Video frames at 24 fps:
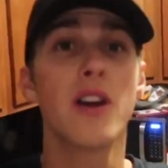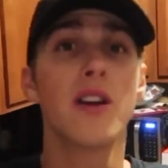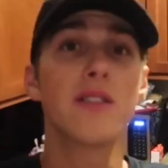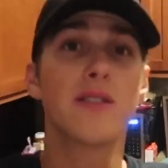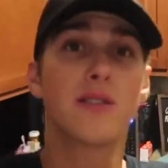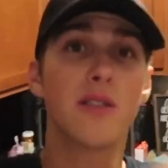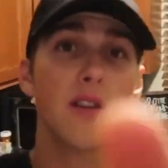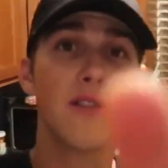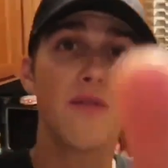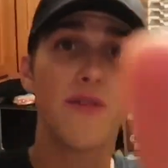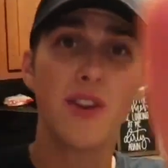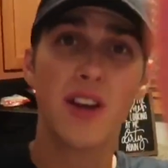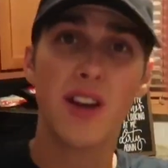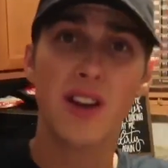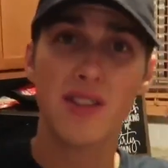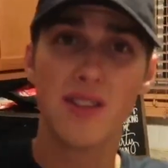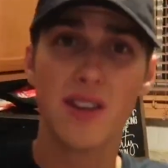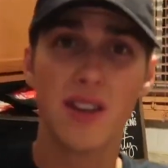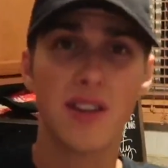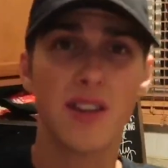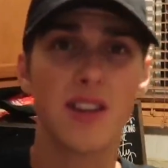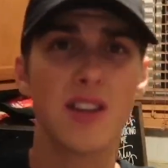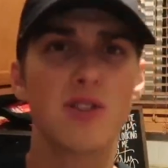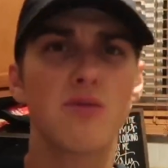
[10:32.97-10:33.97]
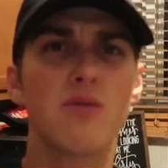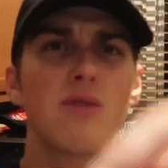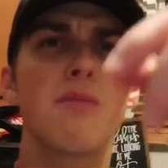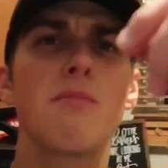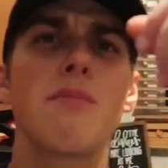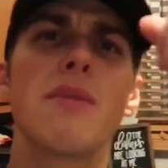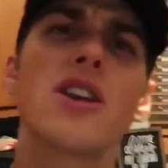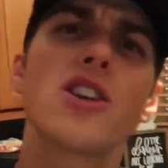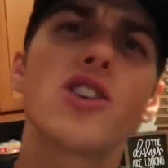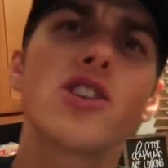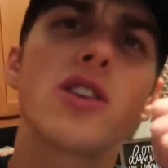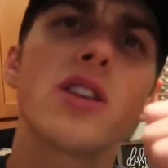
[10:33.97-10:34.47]
So if you guys like this one,
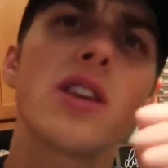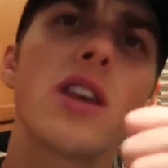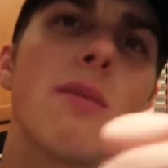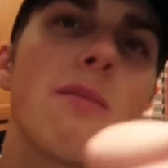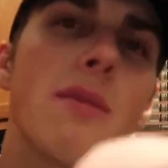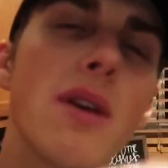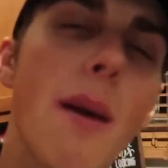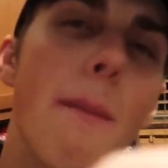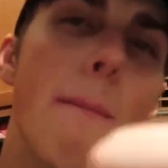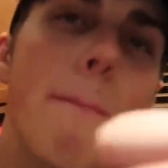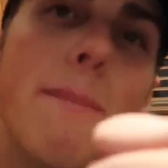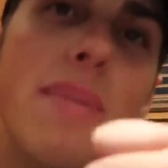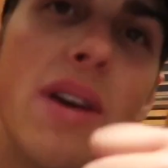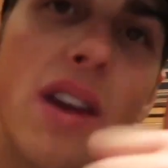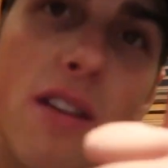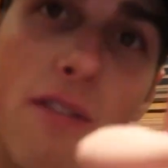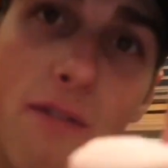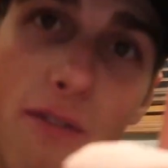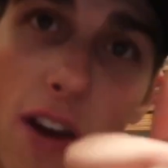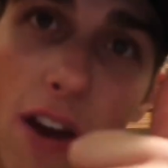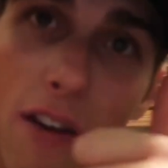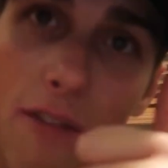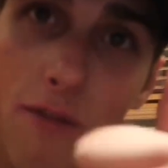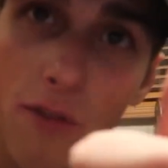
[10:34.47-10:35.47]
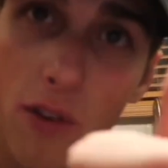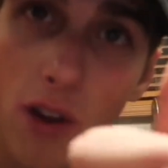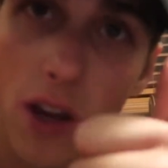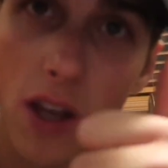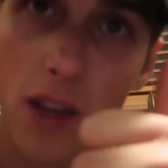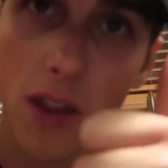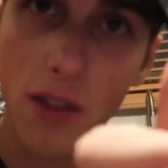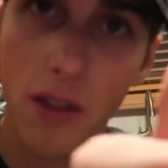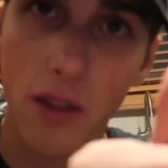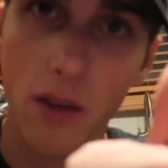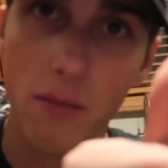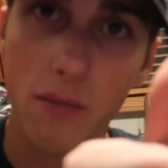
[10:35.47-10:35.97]
make sure to give me a big fat
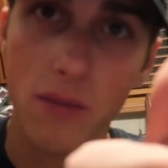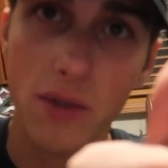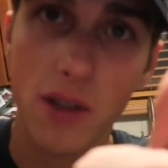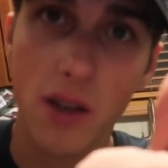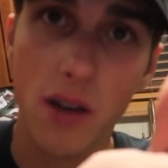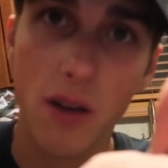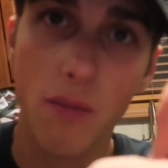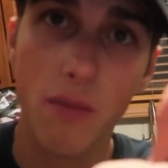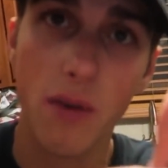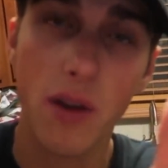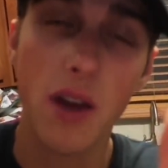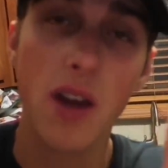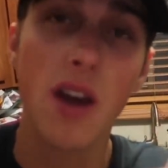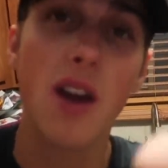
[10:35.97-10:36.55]
freaking thumbs up,